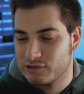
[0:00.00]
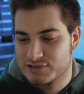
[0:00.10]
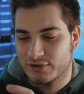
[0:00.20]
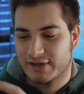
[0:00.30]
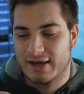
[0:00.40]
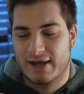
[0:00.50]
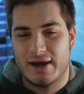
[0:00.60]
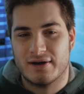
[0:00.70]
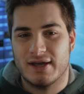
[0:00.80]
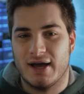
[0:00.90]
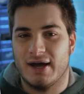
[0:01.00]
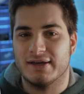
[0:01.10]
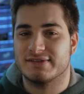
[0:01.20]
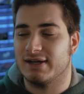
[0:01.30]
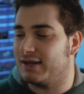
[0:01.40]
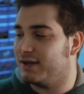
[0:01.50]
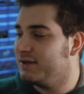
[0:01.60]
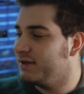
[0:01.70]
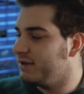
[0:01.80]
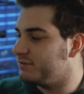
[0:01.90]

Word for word: Also, it can carry uh, a uh,